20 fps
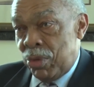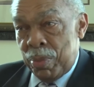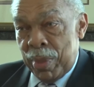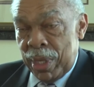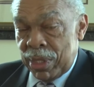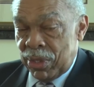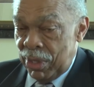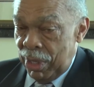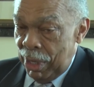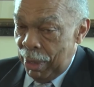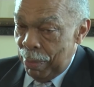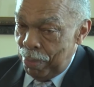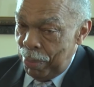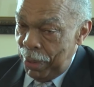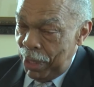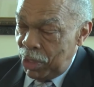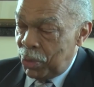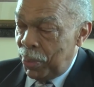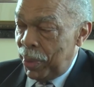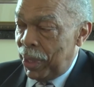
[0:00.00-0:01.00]
You may see
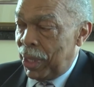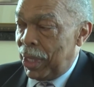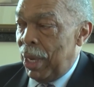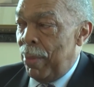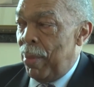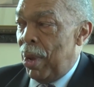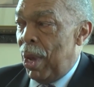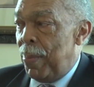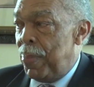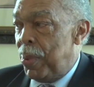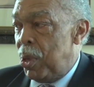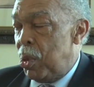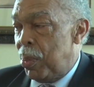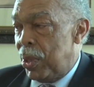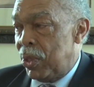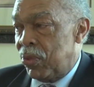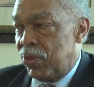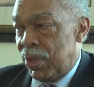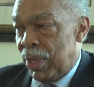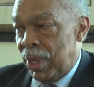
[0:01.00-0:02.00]
impeachment come up. You
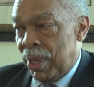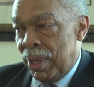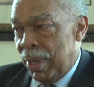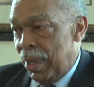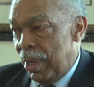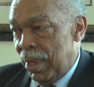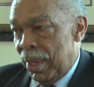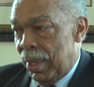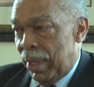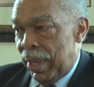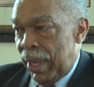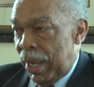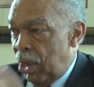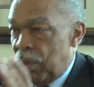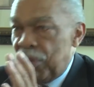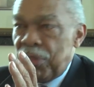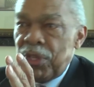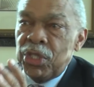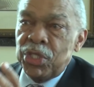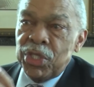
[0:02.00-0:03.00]
may see
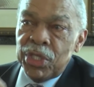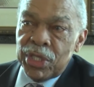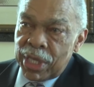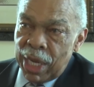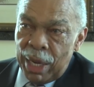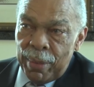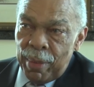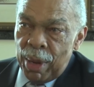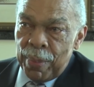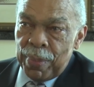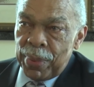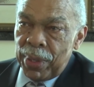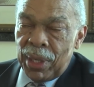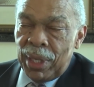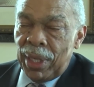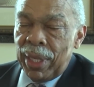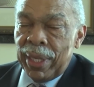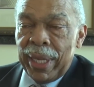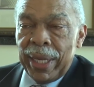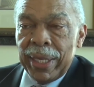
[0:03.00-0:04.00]
health issues come up and
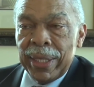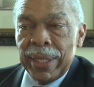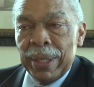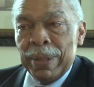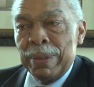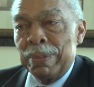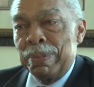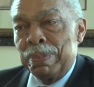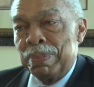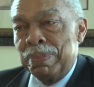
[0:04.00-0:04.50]
all that, you know.